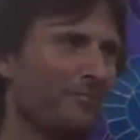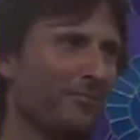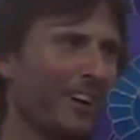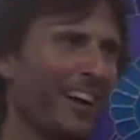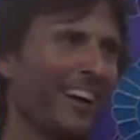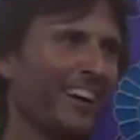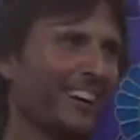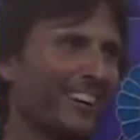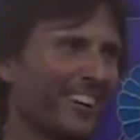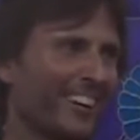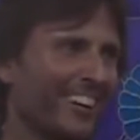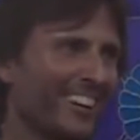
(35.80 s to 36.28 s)
bit of
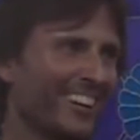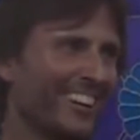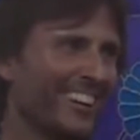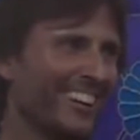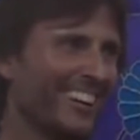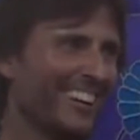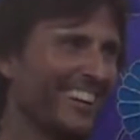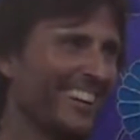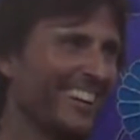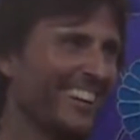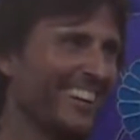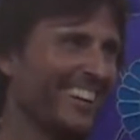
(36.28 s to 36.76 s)
anger.
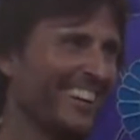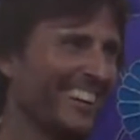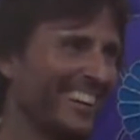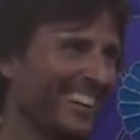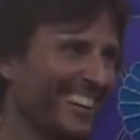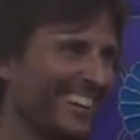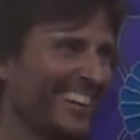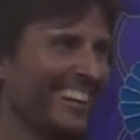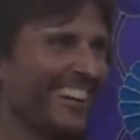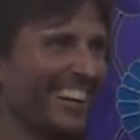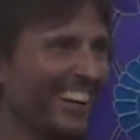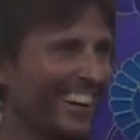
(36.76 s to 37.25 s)

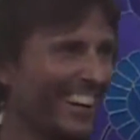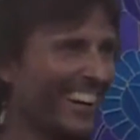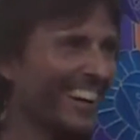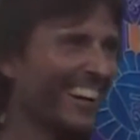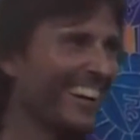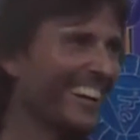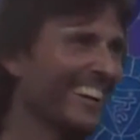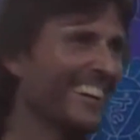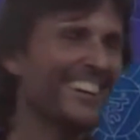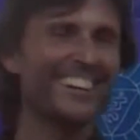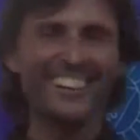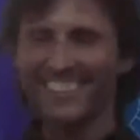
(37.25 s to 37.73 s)

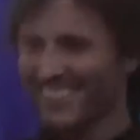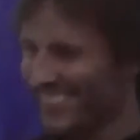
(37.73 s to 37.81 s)
Yeah.